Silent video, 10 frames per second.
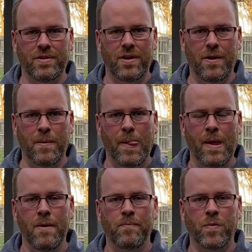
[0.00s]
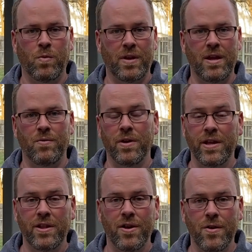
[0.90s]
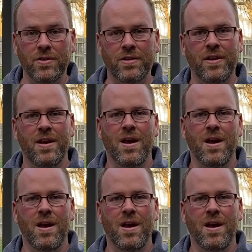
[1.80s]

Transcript: So we're getting really close.